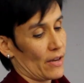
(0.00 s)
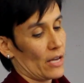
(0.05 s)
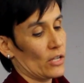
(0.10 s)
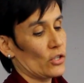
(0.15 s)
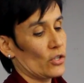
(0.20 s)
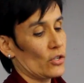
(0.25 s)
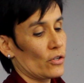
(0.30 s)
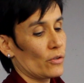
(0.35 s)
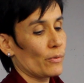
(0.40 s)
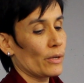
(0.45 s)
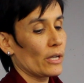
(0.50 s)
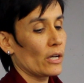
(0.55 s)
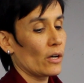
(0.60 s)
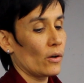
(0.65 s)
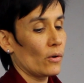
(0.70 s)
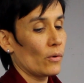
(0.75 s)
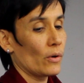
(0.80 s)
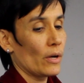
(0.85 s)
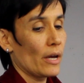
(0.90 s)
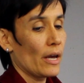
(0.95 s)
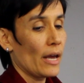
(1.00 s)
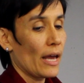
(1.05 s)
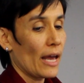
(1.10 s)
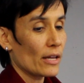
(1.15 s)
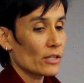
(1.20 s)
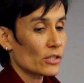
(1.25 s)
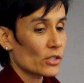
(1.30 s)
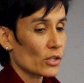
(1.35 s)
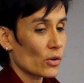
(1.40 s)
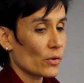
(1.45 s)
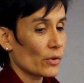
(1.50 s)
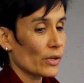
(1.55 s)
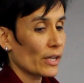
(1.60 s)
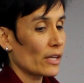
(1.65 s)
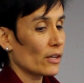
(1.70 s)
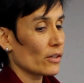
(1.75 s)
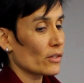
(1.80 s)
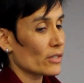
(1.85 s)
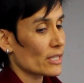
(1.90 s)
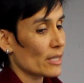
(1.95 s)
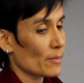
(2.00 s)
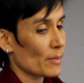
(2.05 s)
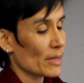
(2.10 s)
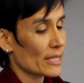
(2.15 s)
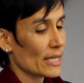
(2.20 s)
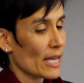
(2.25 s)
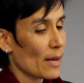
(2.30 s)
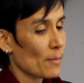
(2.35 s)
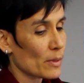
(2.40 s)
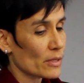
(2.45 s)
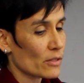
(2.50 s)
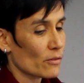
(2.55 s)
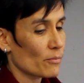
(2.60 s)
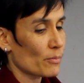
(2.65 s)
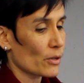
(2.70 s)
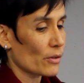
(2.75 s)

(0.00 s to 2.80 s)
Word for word: faster we go. And so here are some examples of